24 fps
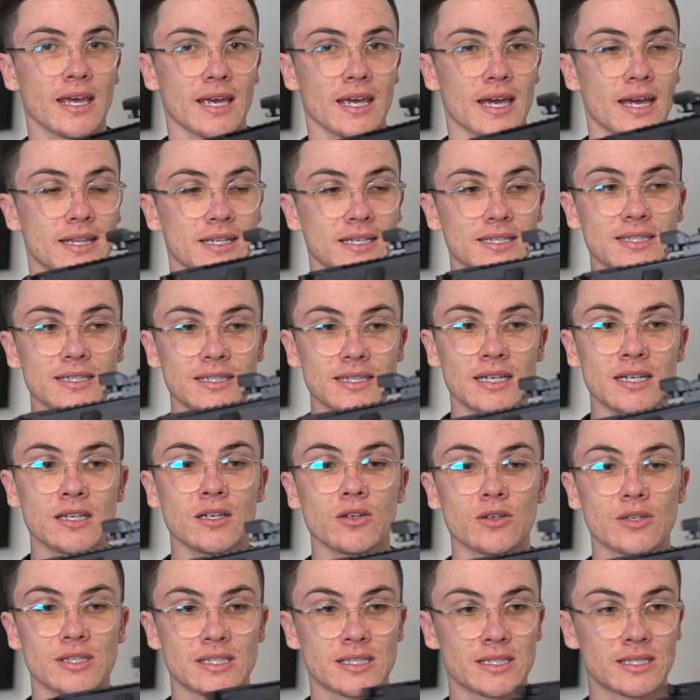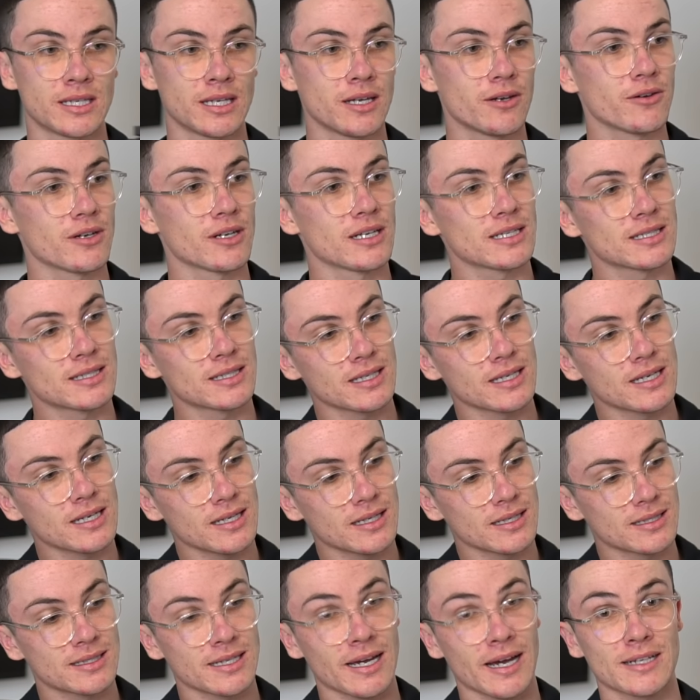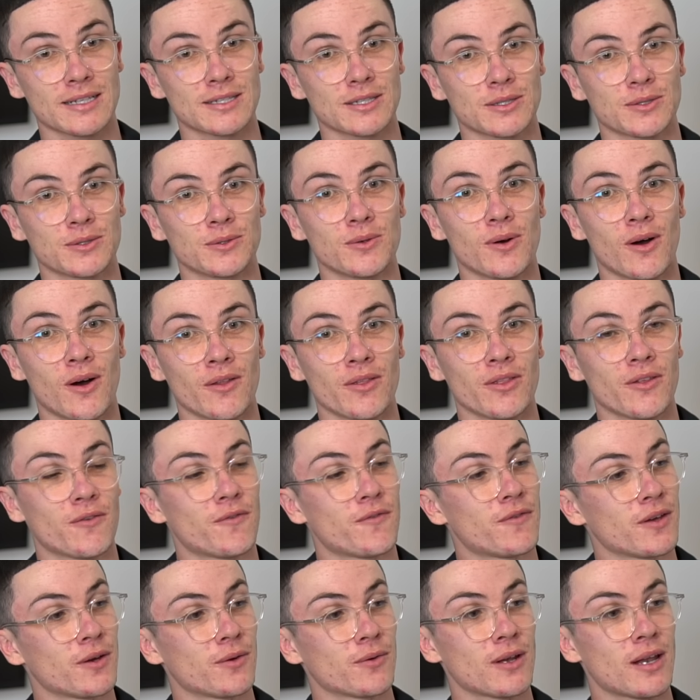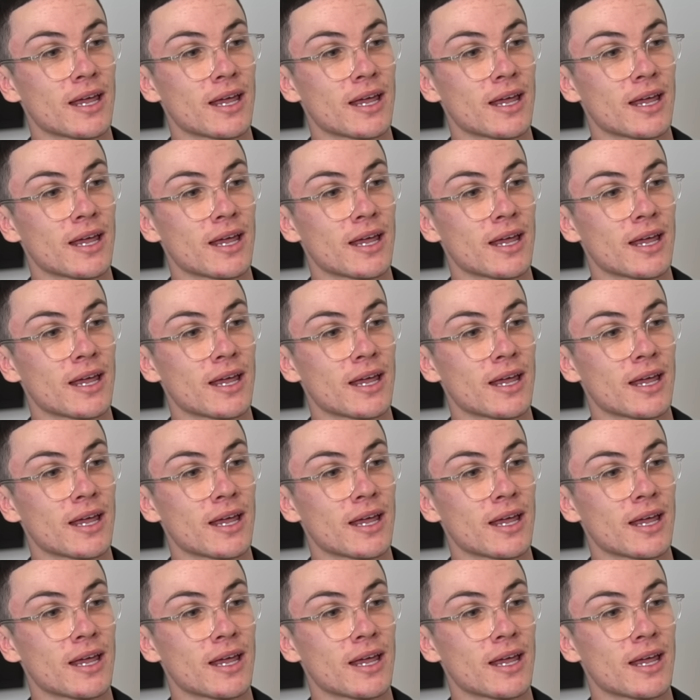And this is gonna look seriously tactical on the field.